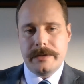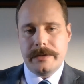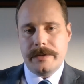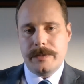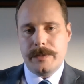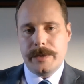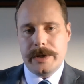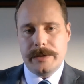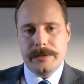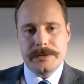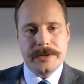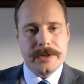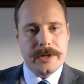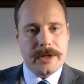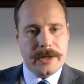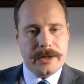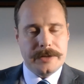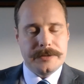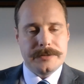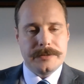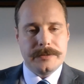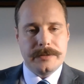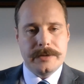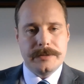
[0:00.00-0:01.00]
When he was in high
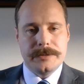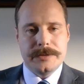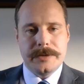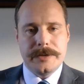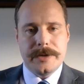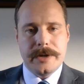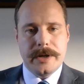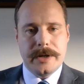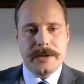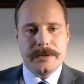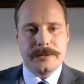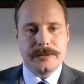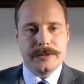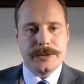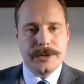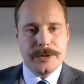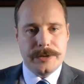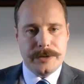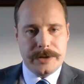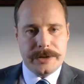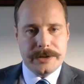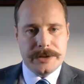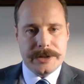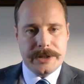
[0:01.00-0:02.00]
school, he was on the high school
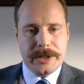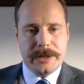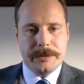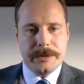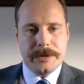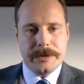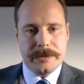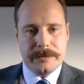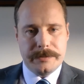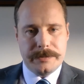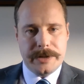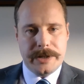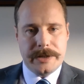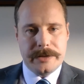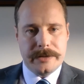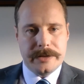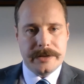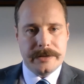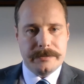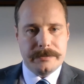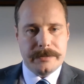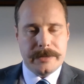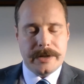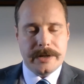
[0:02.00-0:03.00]
shooting team and competed
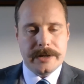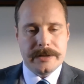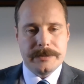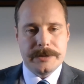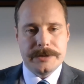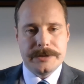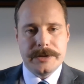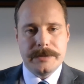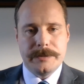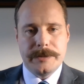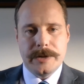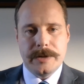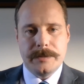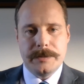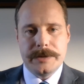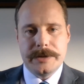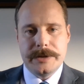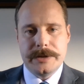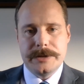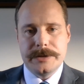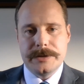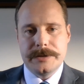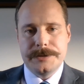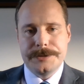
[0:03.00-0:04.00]
in marksmanship
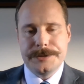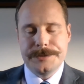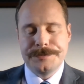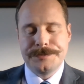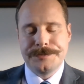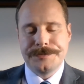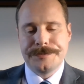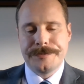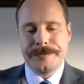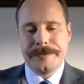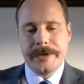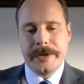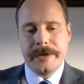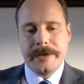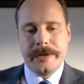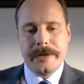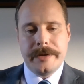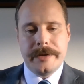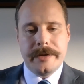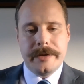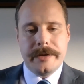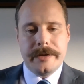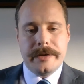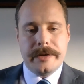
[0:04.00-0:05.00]
competitions.
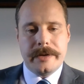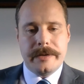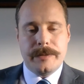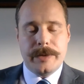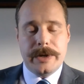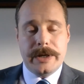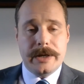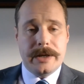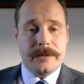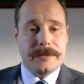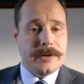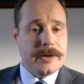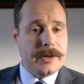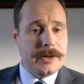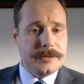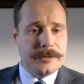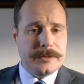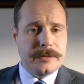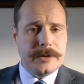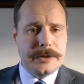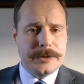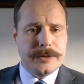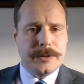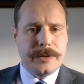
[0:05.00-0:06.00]
When he left high
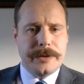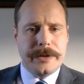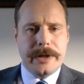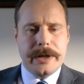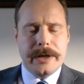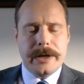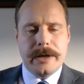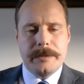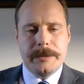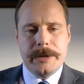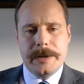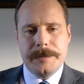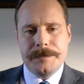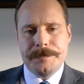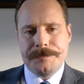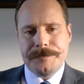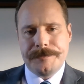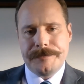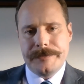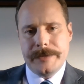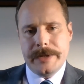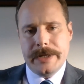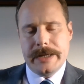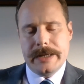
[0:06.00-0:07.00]
school, he joined the army
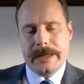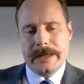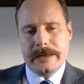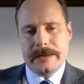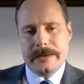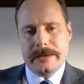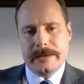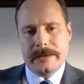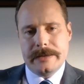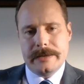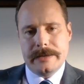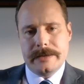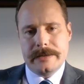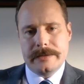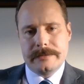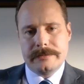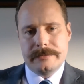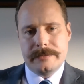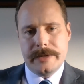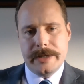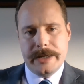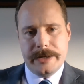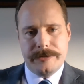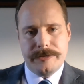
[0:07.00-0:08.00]
and uh,
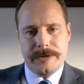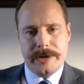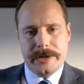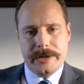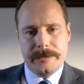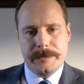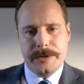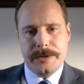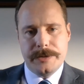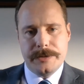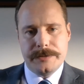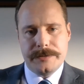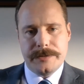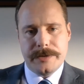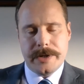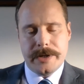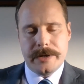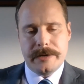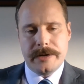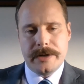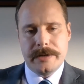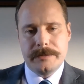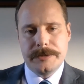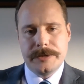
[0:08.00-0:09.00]
they trained him to use
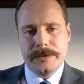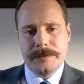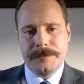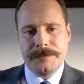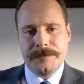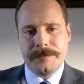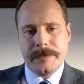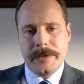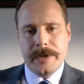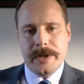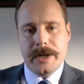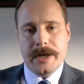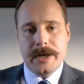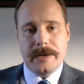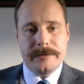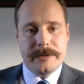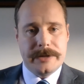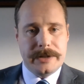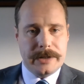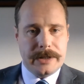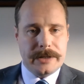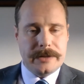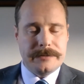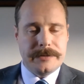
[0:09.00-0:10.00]
firearms. After
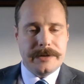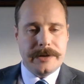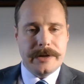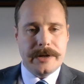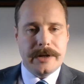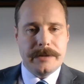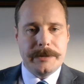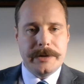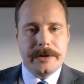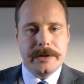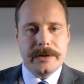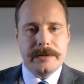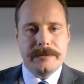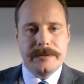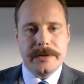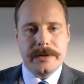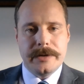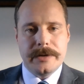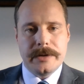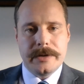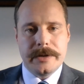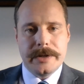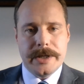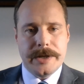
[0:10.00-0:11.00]
he left the army, he lived on
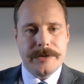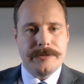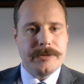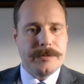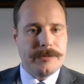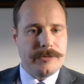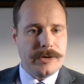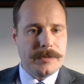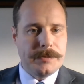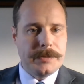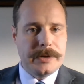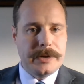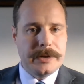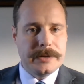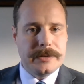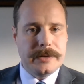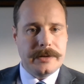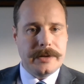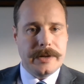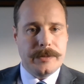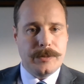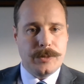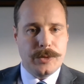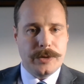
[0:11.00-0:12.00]
a country property
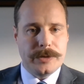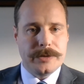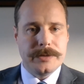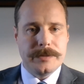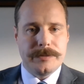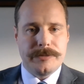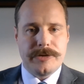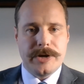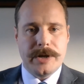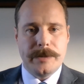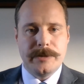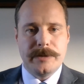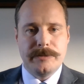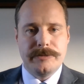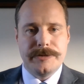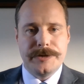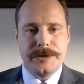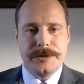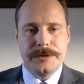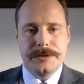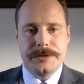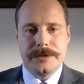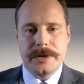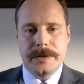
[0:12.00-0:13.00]
and worked as a primary
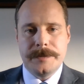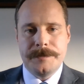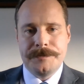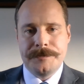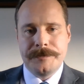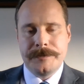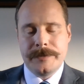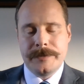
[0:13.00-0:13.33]
producer